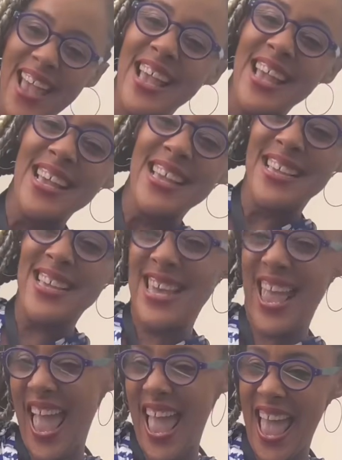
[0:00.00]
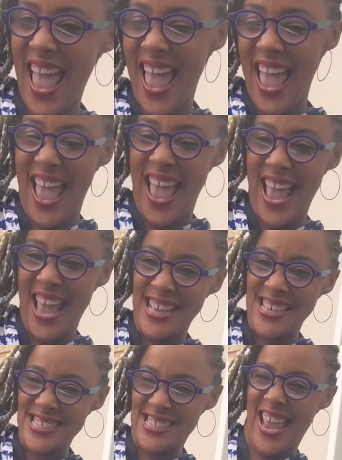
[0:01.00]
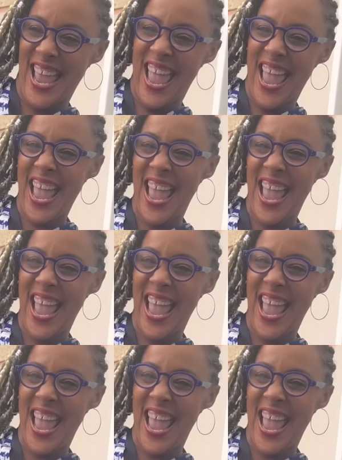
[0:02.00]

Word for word: to me. Yes. Okay.